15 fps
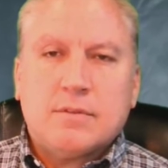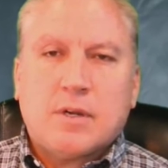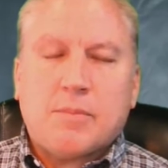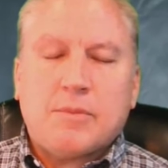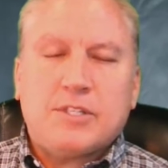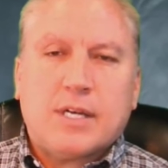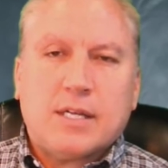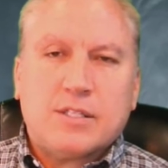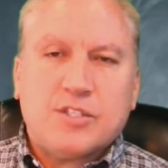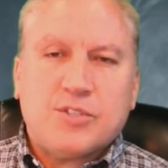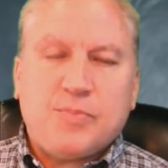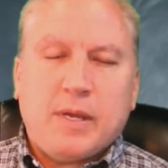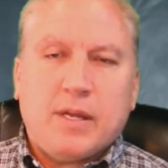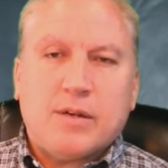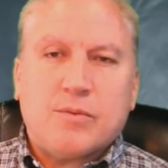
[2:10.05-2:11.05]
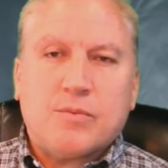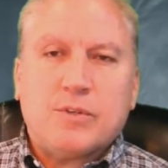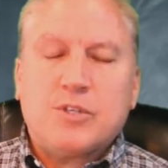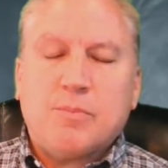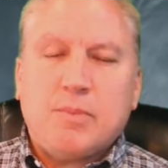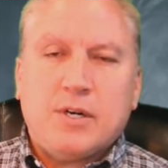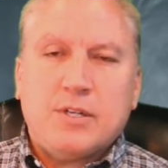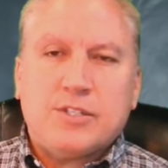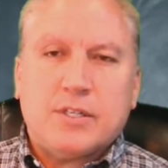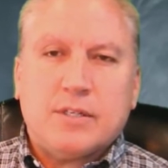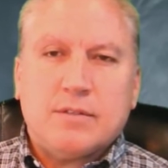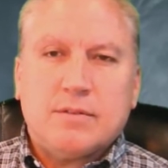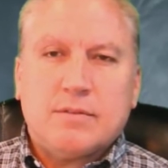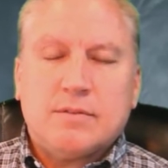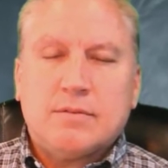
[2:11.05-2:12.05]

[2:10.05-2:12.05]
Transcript: How much you got to spend? What's your budget?